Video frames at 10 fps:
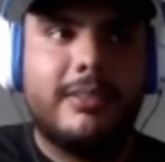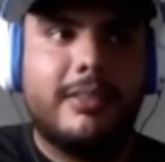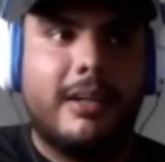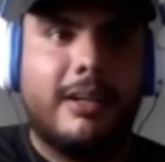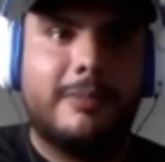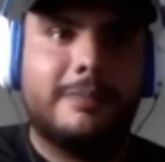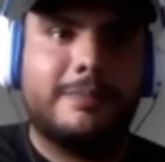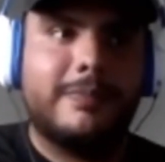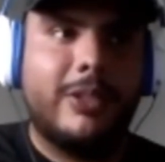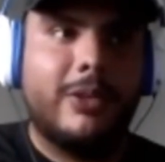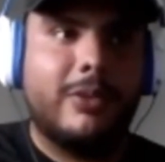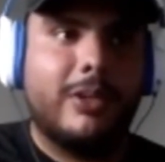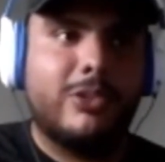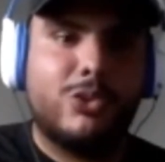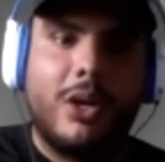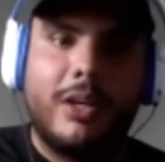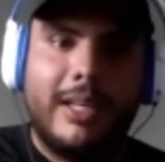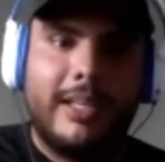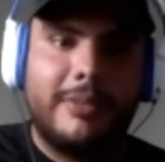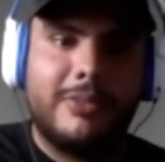a strong
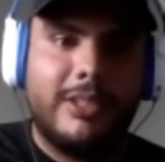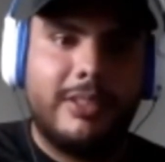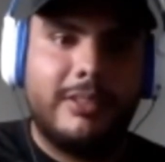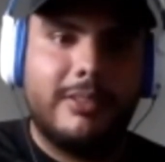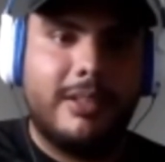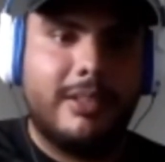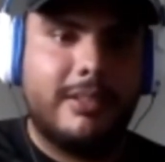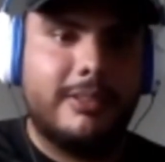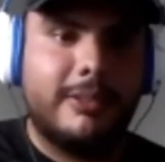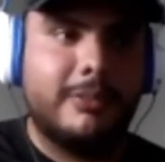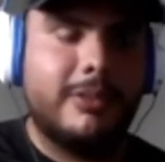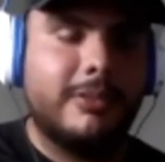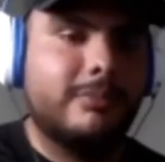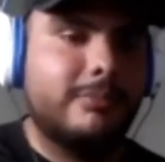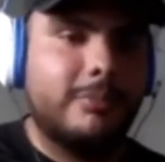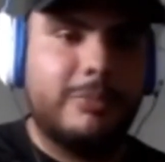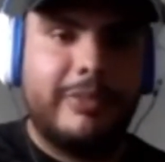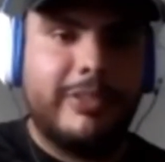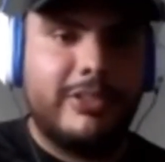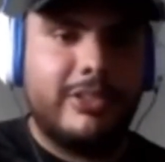LAFC, the
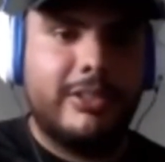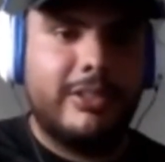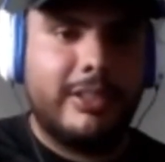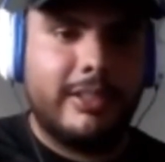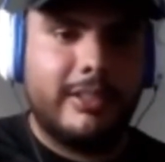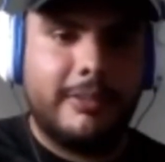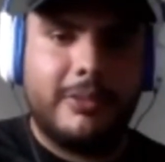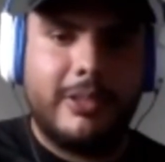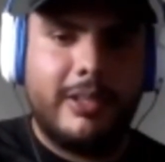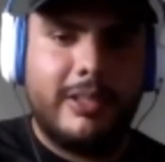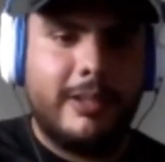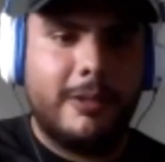previous year, I think they ended up